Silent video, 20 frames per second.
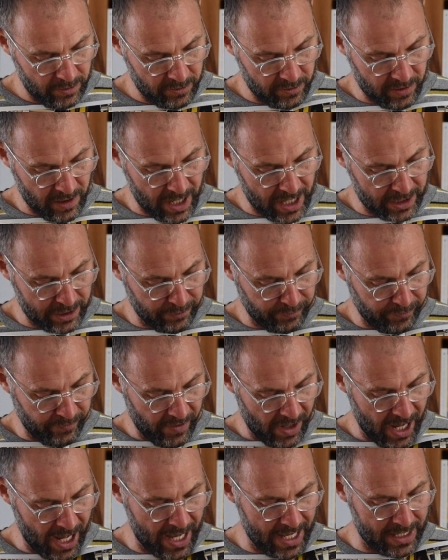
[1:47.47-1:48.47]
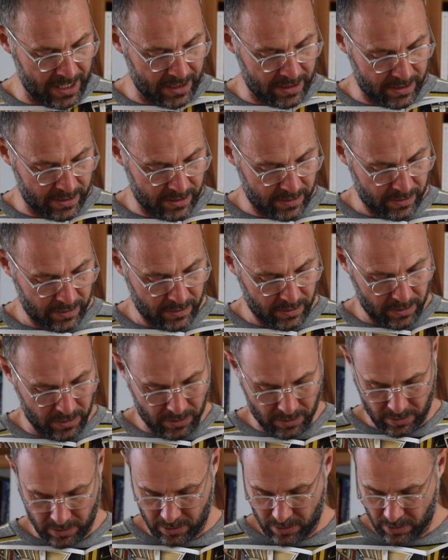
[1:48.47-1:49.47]
trying to find
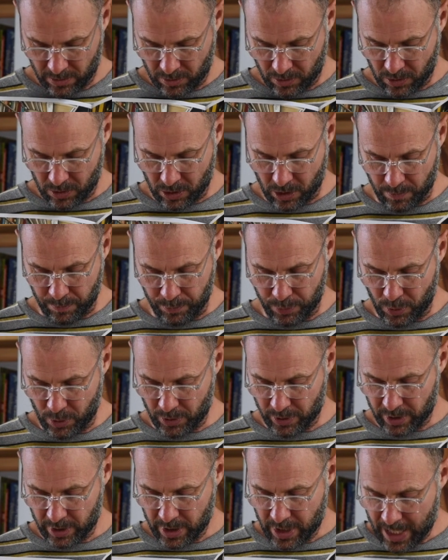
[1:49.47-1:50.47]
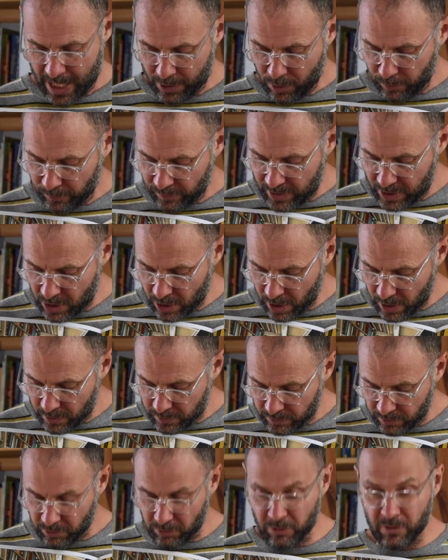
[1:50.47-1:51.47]
the book. And off he
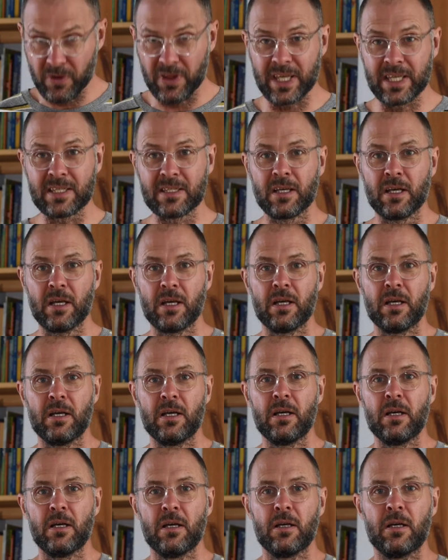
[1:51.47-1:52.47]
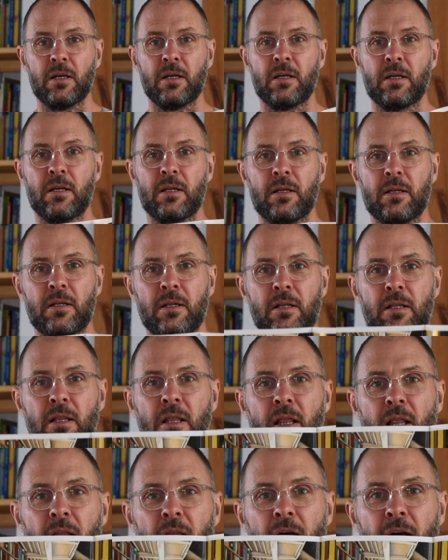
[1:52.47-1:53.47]
goes through this
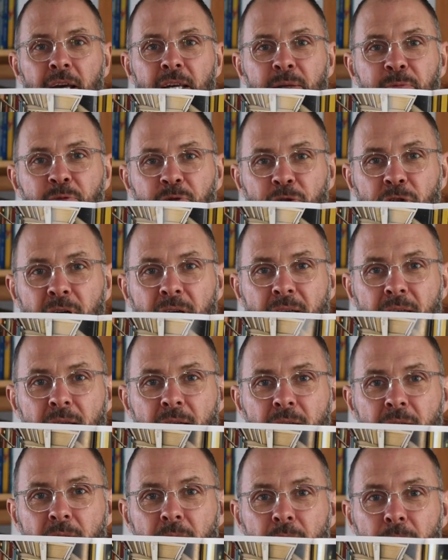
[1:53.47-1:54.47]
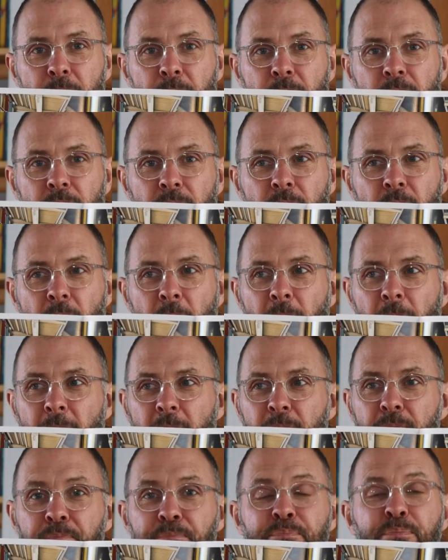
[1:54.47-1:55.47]
library
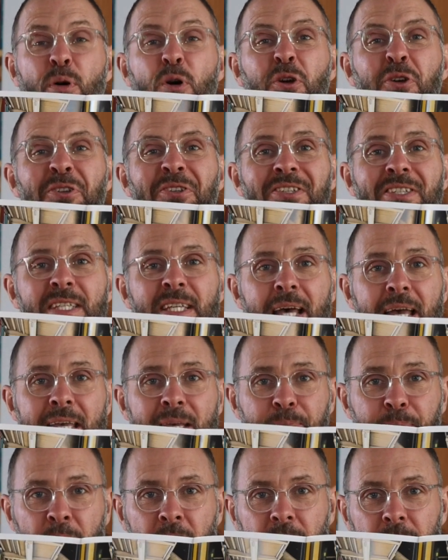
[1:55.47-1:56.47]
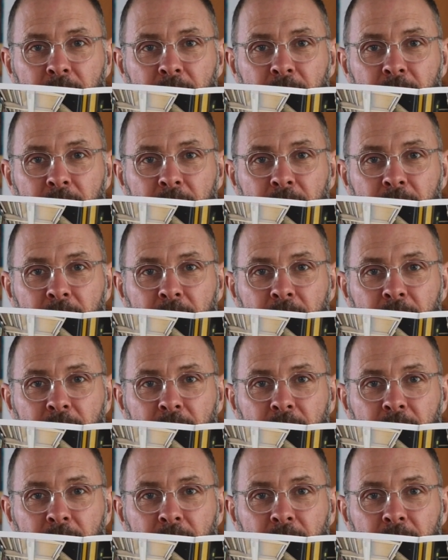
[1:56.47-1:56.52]
bookscape.